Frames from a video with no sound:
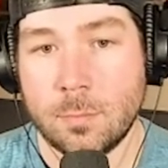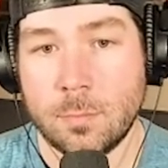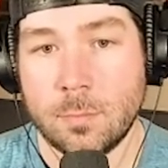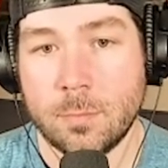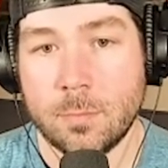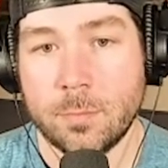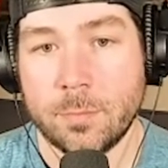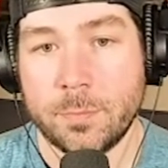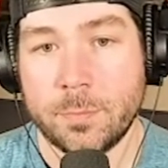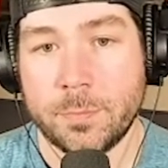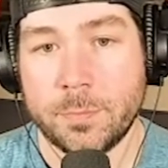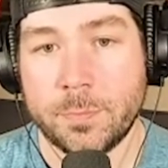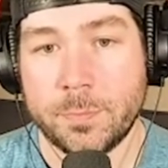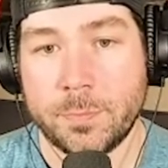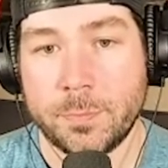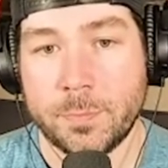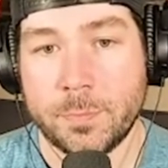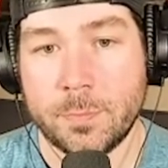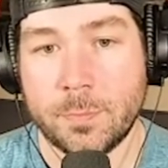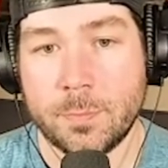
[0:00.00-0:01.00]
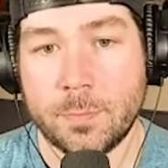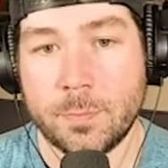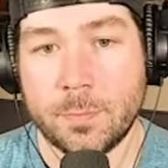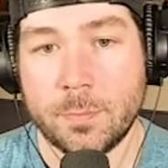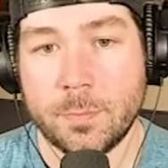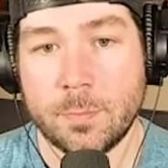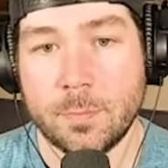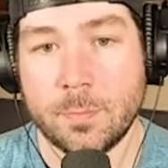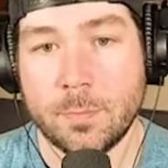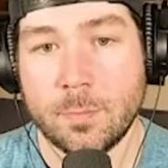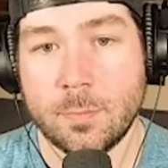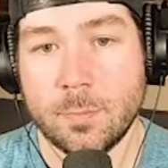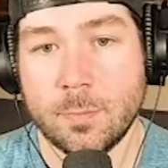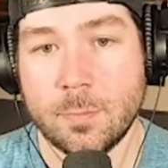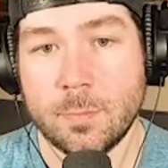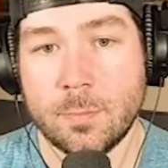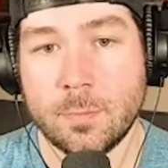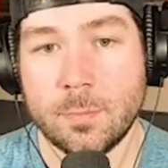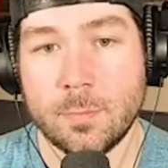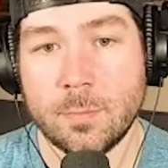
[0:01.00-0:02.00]

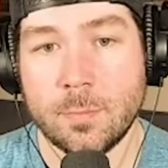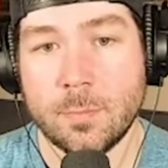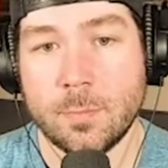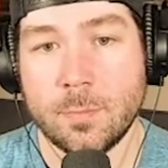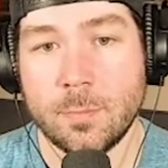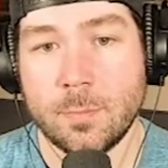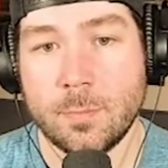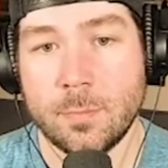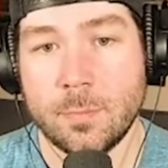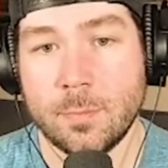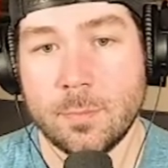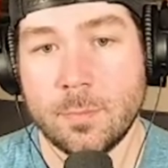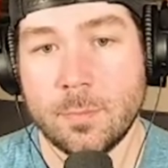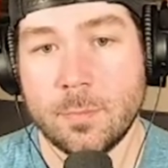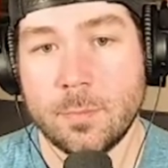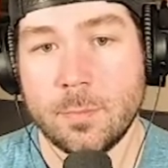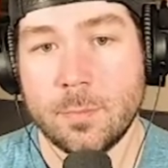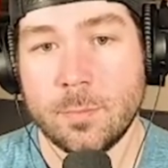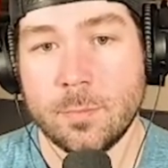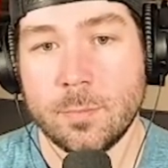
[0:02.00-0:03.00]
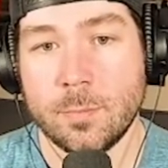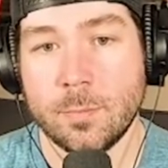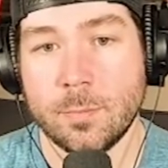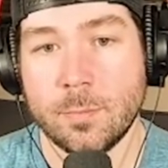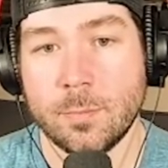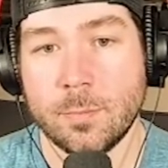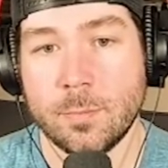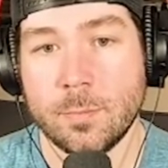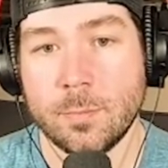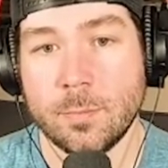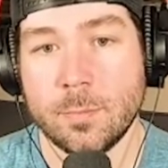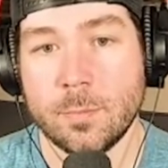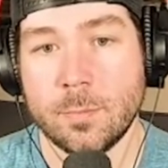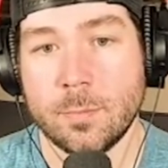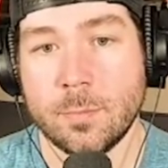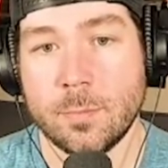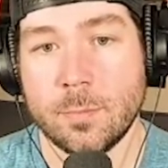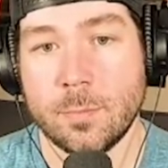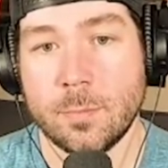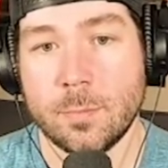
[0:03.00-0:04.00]

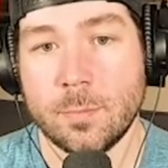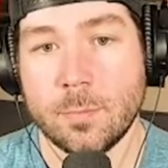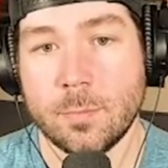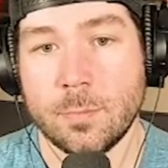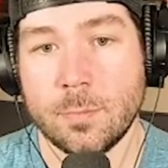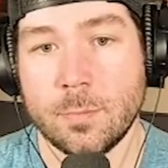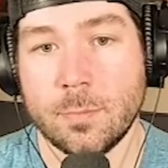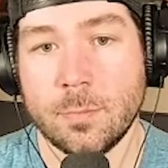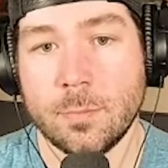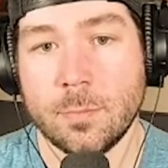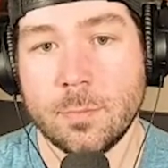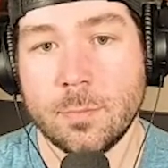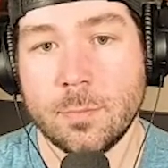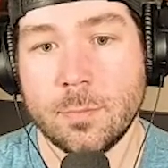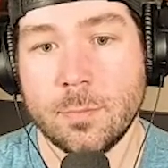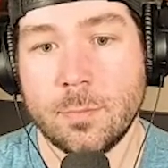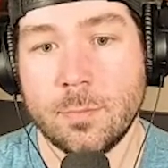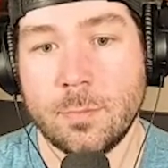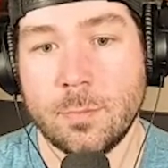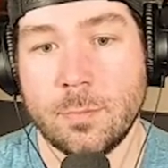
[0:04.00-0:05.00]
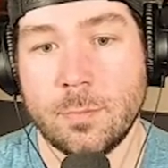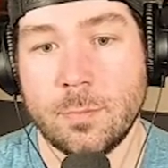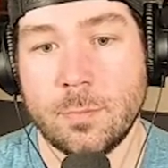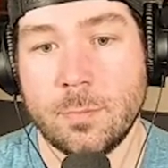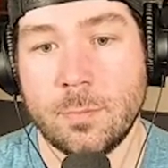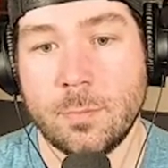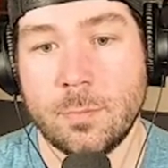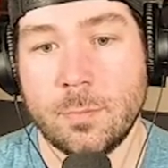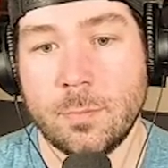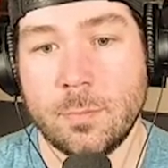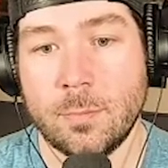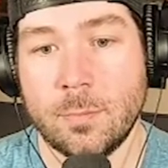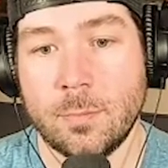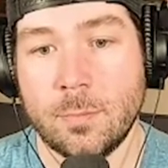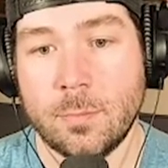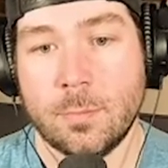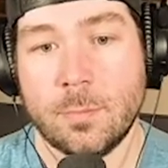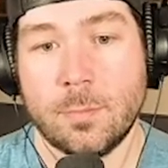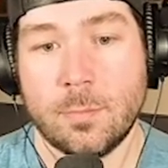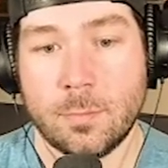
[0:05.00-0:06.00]

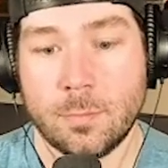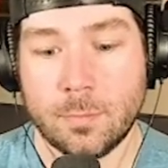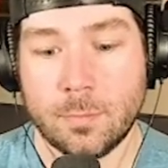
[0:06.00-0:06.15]
The person shown says nothing.